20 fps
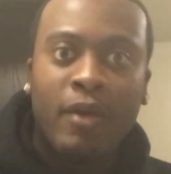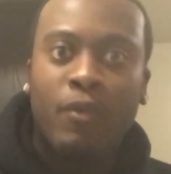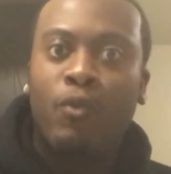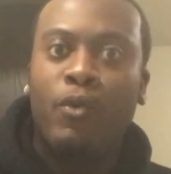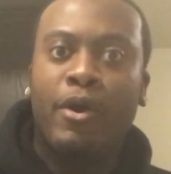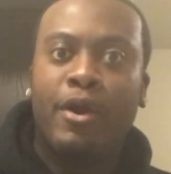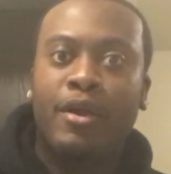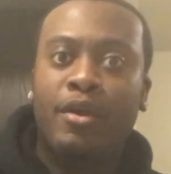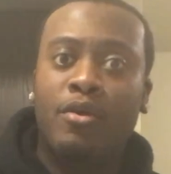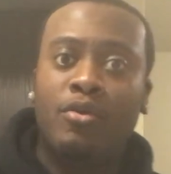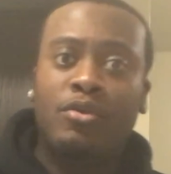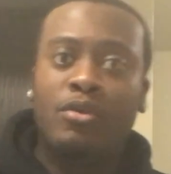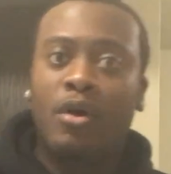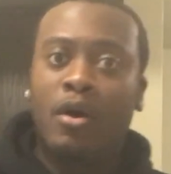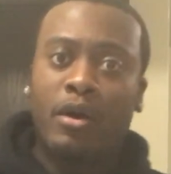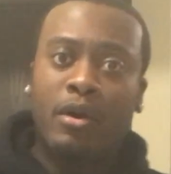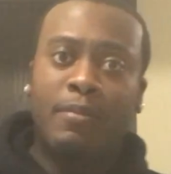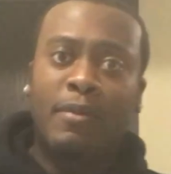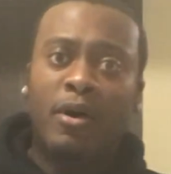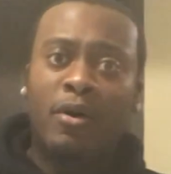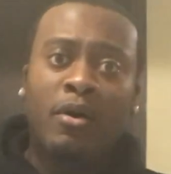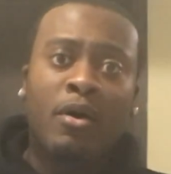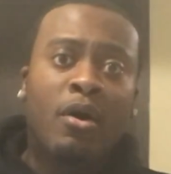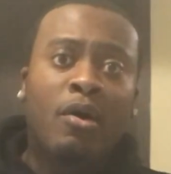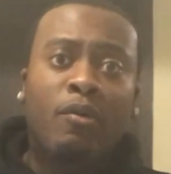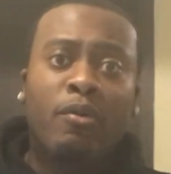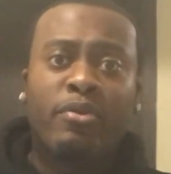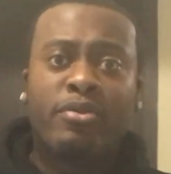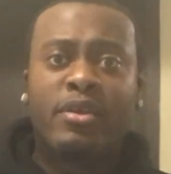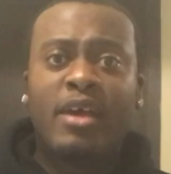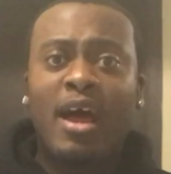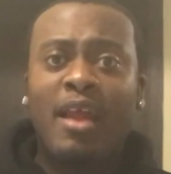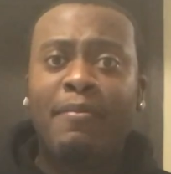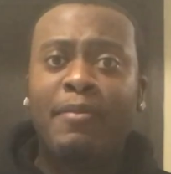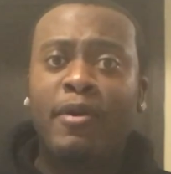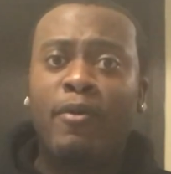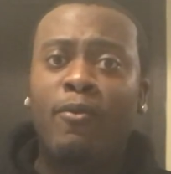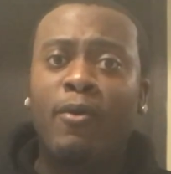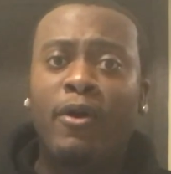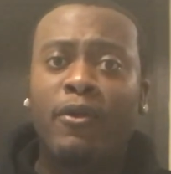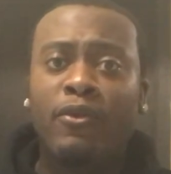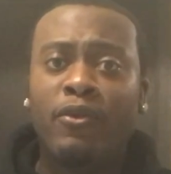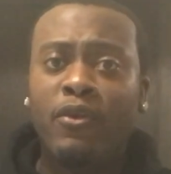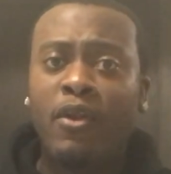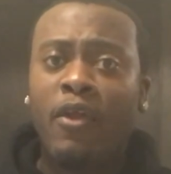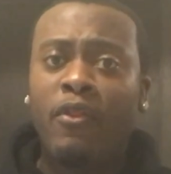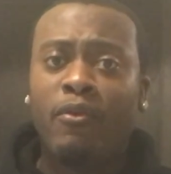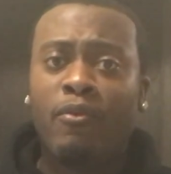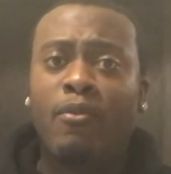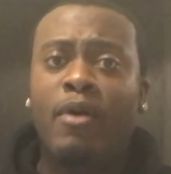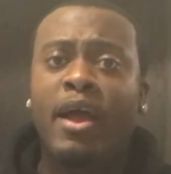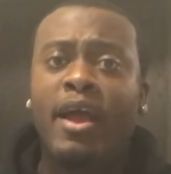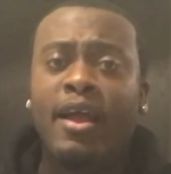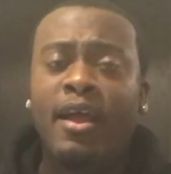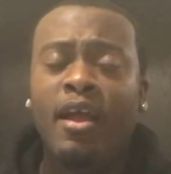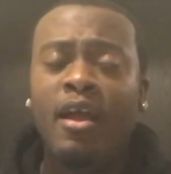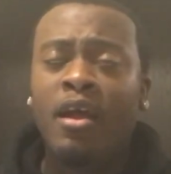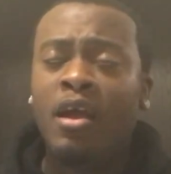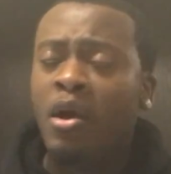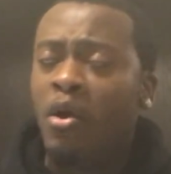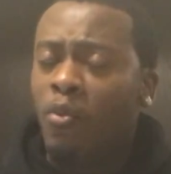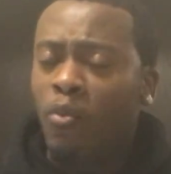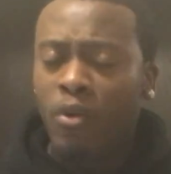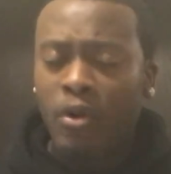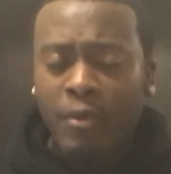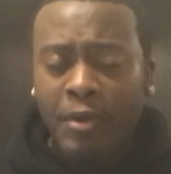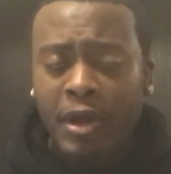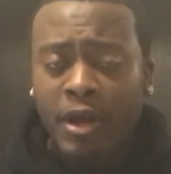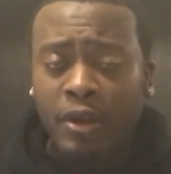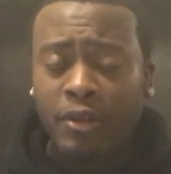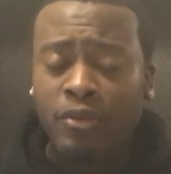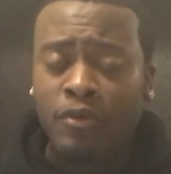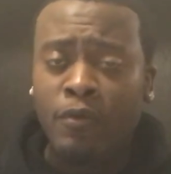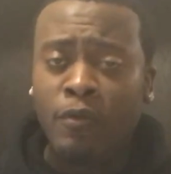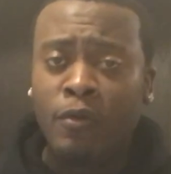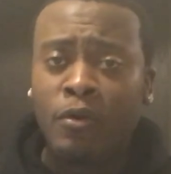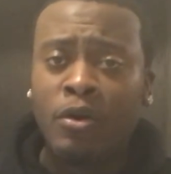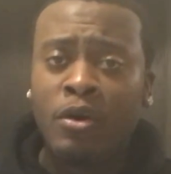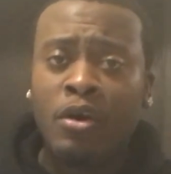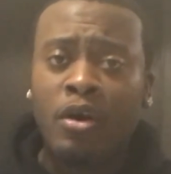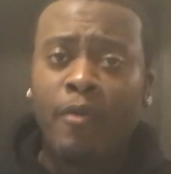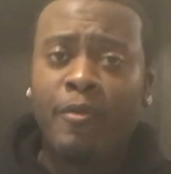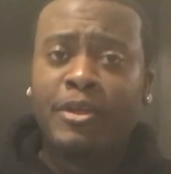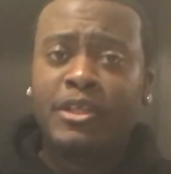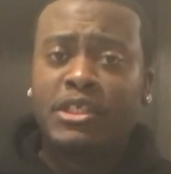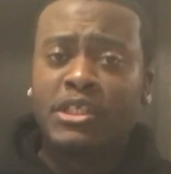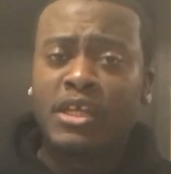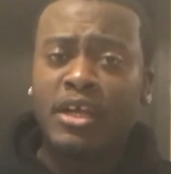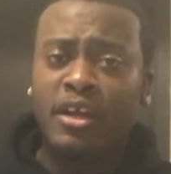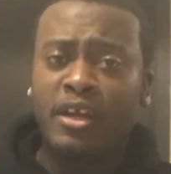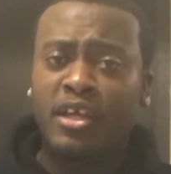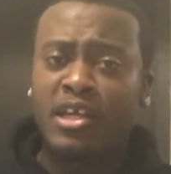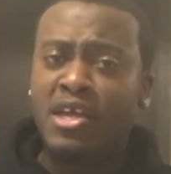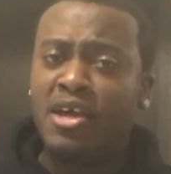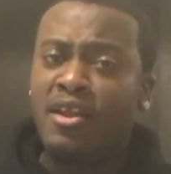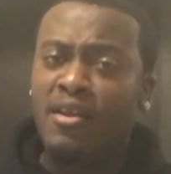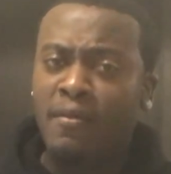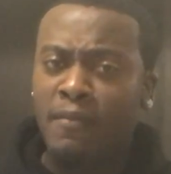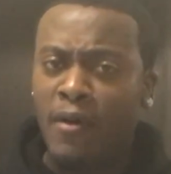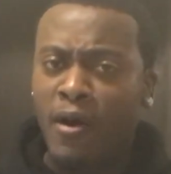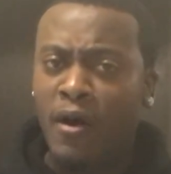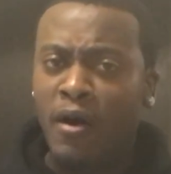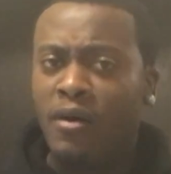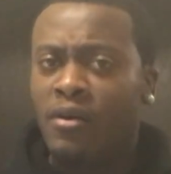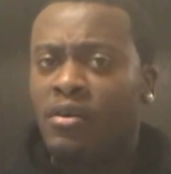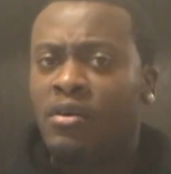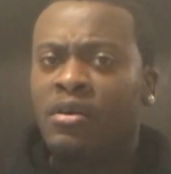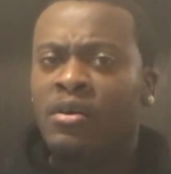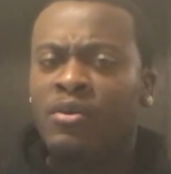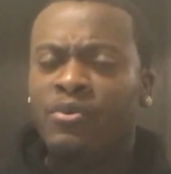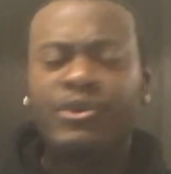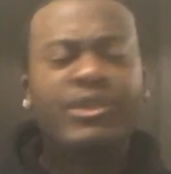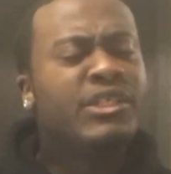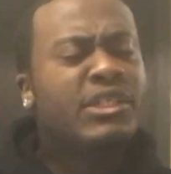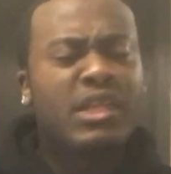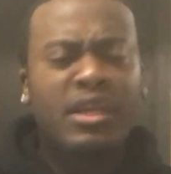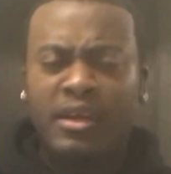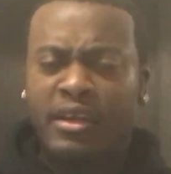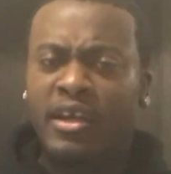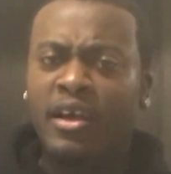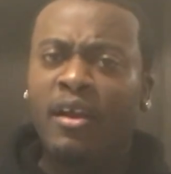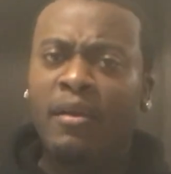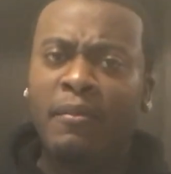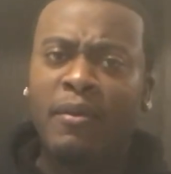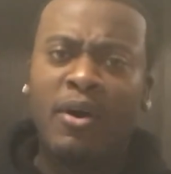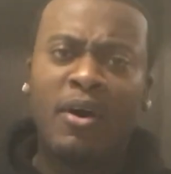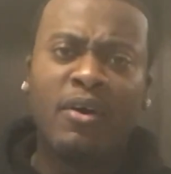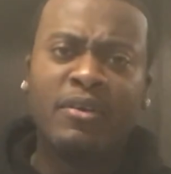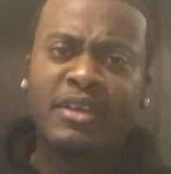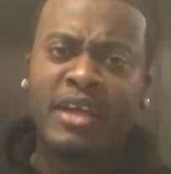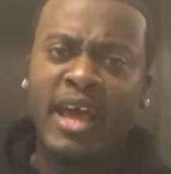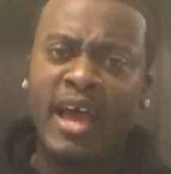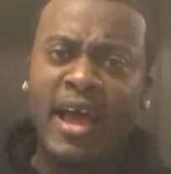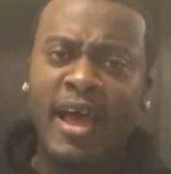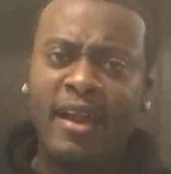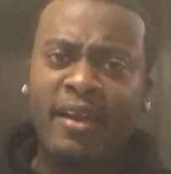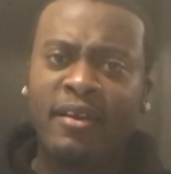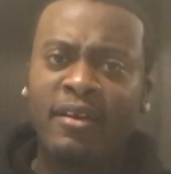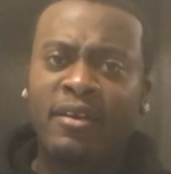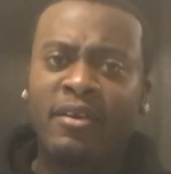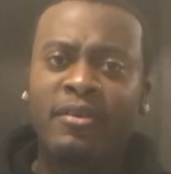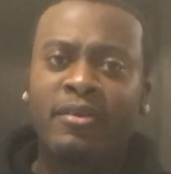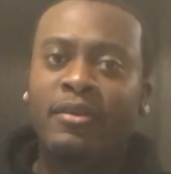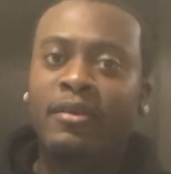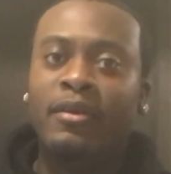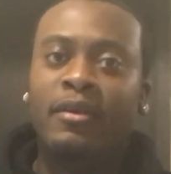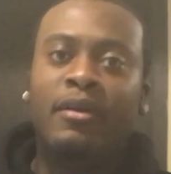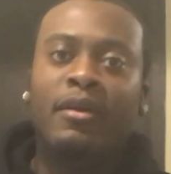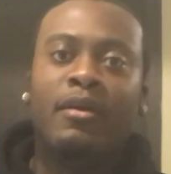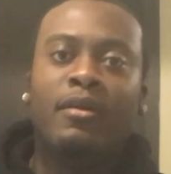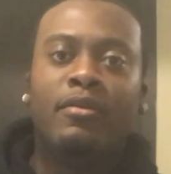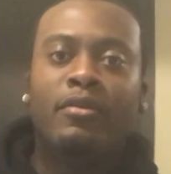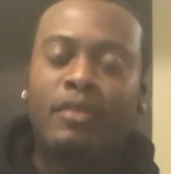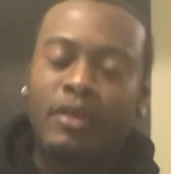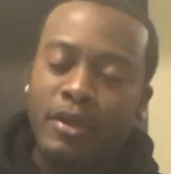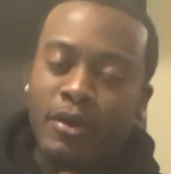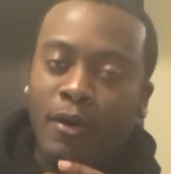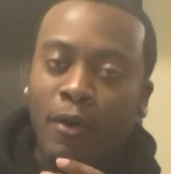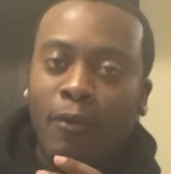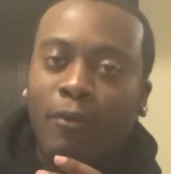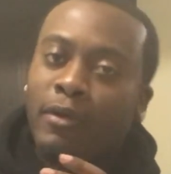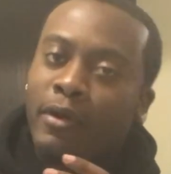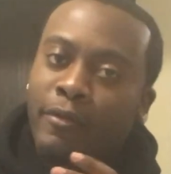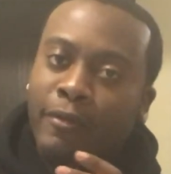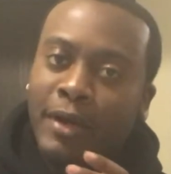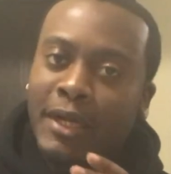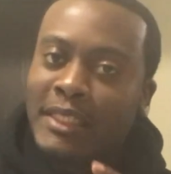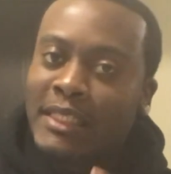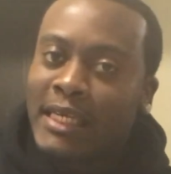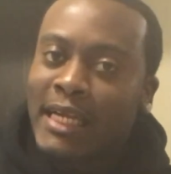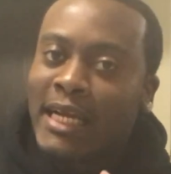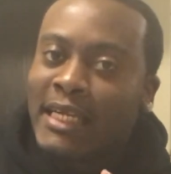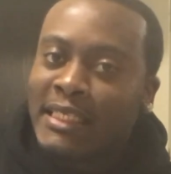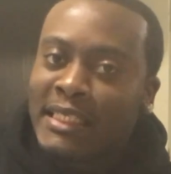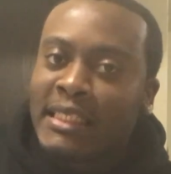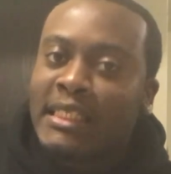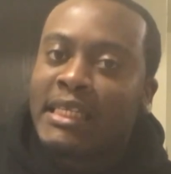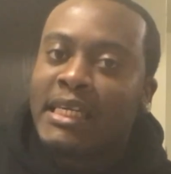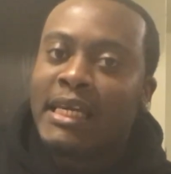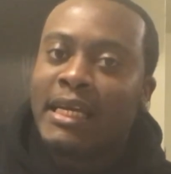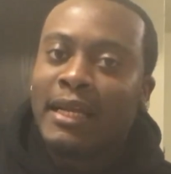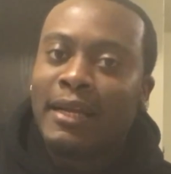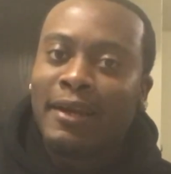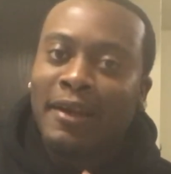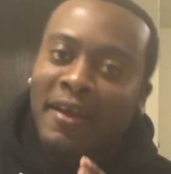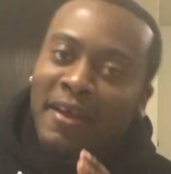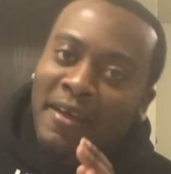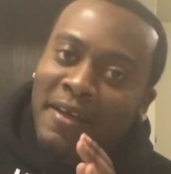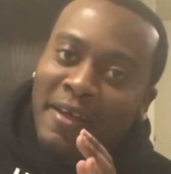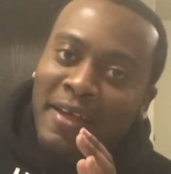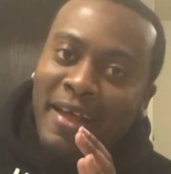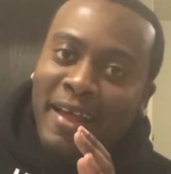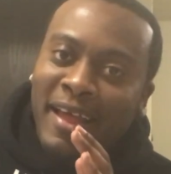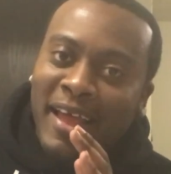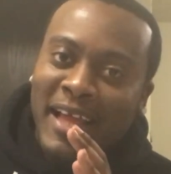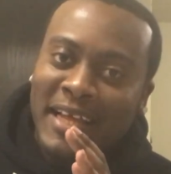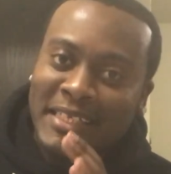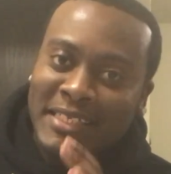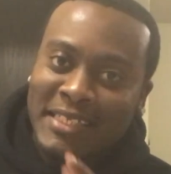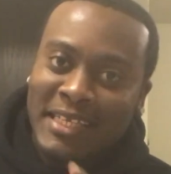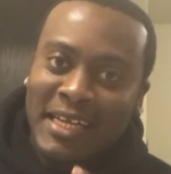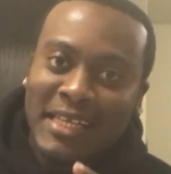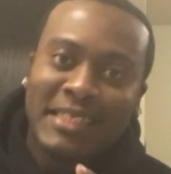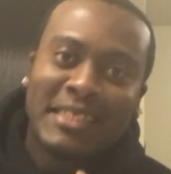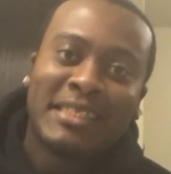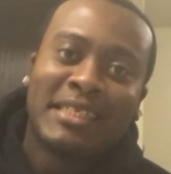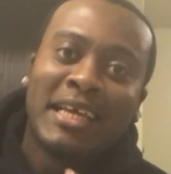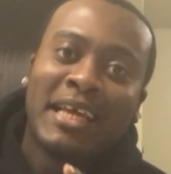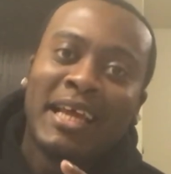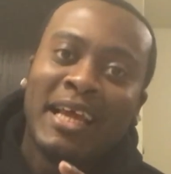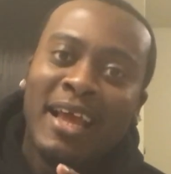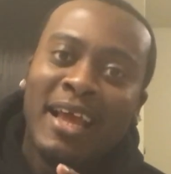where he's talking about, well, there's gotta be another way. What are we gonna do? We're just gonna kill them all? We're just gonna kill them all, Dad? The only reason that scene exists